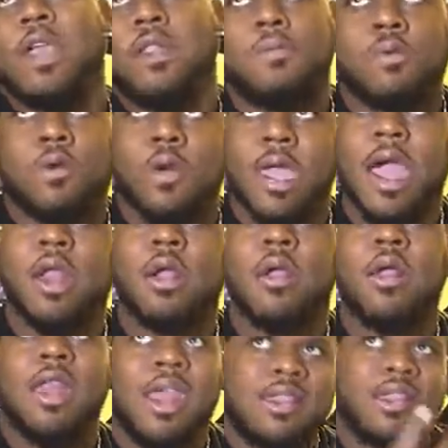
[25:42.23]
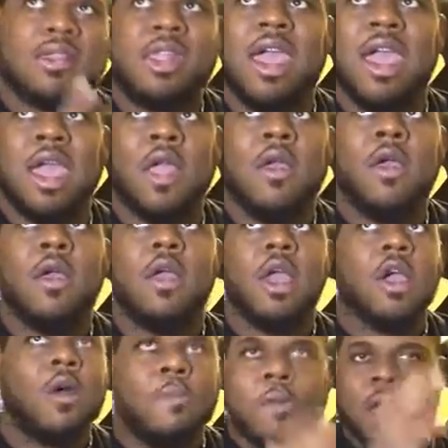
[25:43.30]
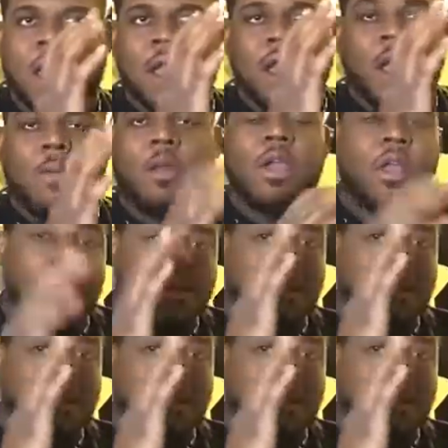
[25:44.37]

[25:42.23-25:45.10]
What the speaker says: to bull counter. That's his thing. He gonna put that number, he can put